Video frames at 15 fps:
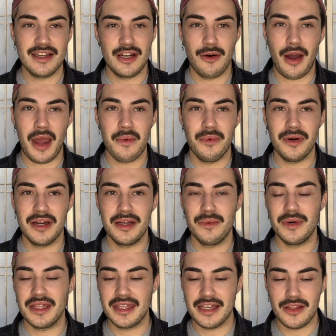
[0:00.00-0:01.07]
you know, I would
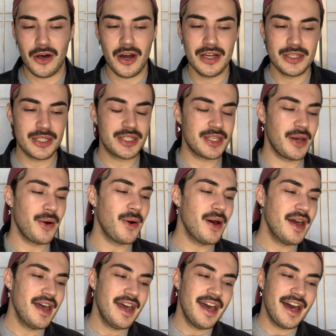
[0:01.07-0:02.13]
with the launch. So
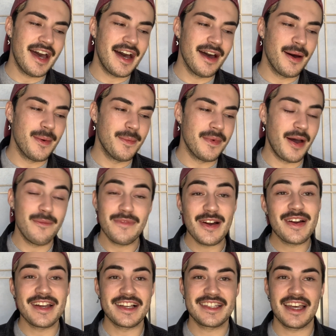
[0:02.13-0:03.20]
I'm
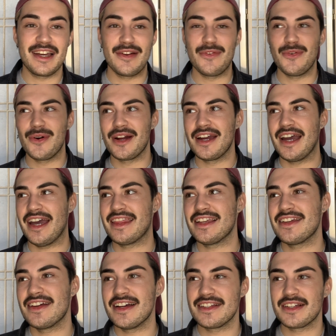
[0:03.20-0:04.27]
very excited for it. I
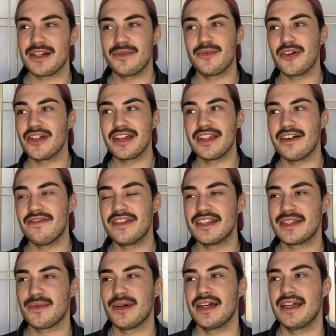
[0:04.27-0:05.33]
think you guys are gonna really love
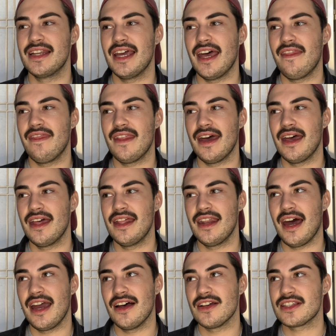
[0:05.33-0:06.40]
this one. And then
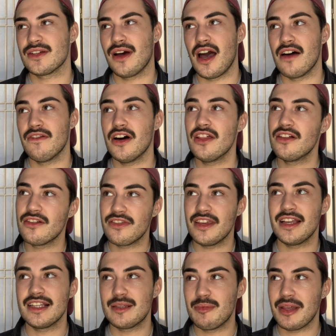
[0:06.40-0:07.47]
I also have other
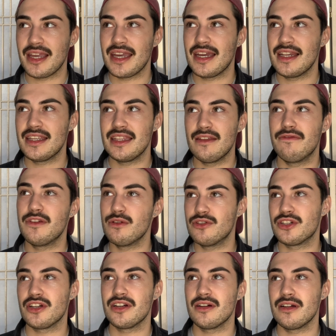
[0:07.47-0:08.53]
things planned in the
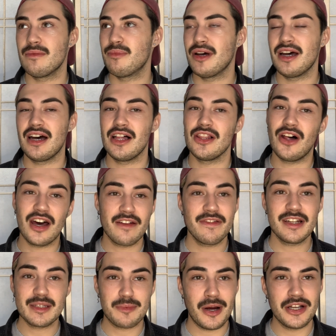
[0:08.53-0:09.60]
future, but a lot of
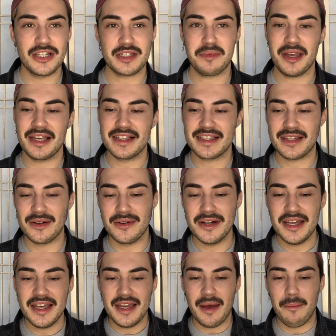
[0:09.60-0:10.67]
it is project based. So
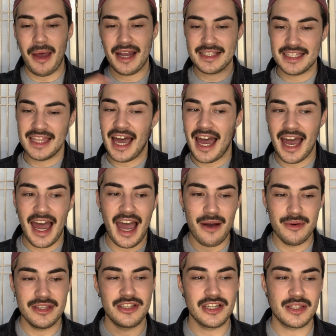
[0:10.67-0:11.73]
back to that, I
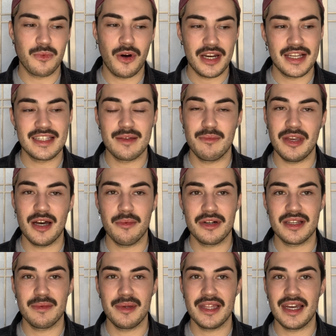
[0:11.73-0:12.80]
was just wanting to be able
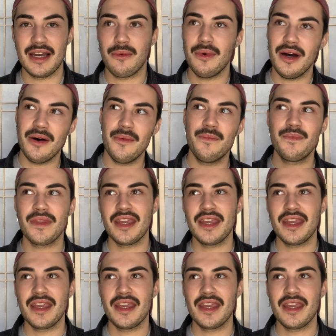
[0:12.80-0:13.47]
to be like, well,